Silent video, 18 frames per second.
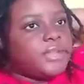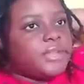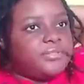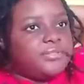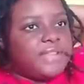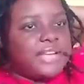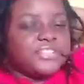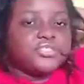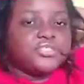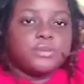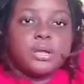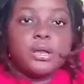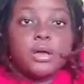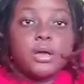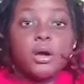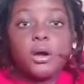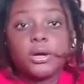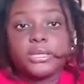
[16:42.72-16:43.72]

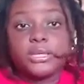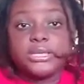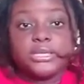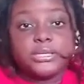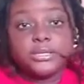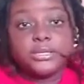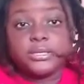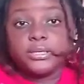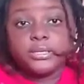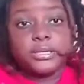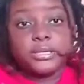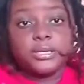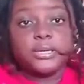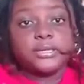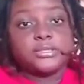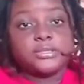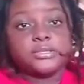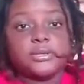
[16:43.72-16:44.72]
natural honey.
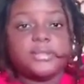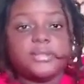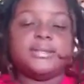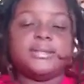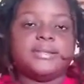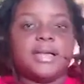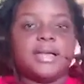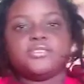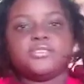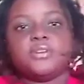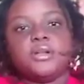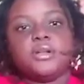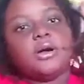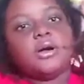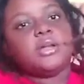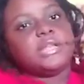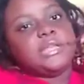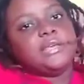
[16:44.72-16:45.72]
So the
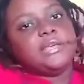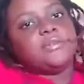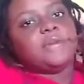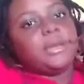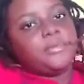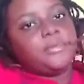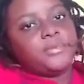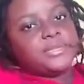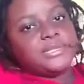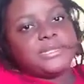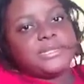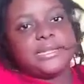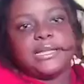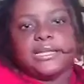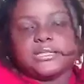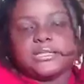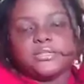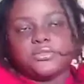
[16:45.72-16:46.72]
natural honey, you can put it
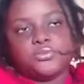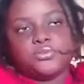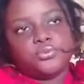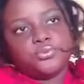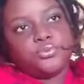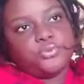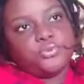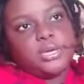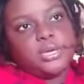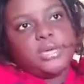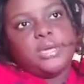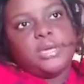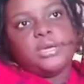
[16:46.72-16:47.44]
in it to